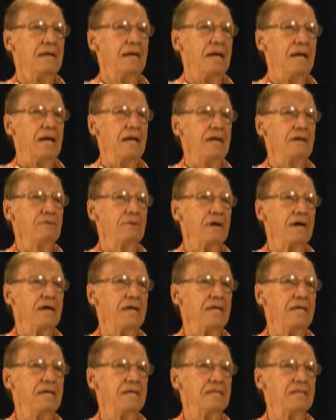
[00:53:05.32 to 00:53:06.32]

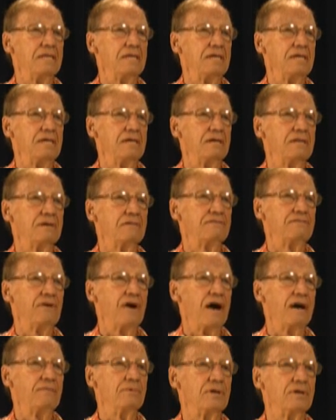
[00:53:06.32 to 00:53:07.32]
anyway, the, the
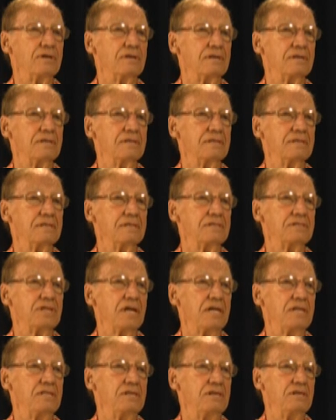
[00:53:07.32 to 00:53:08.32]
farmer
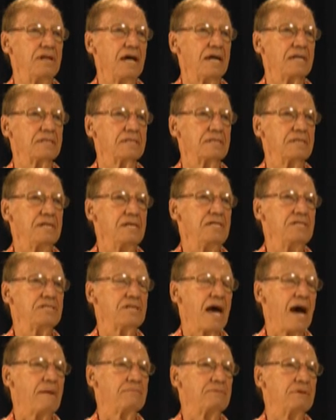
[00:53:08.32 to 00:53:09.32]
said, You're not, he
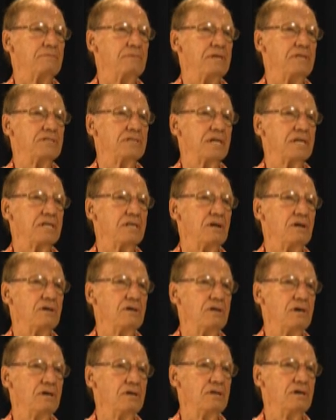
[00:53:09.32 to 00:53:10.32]
stopped him. He said, No,
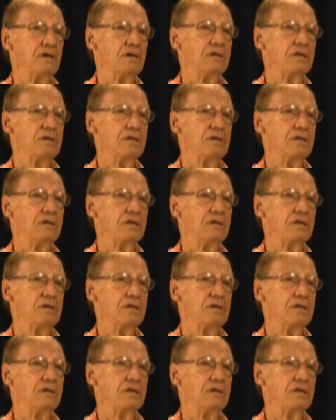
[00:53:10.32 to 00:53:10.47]
no, no.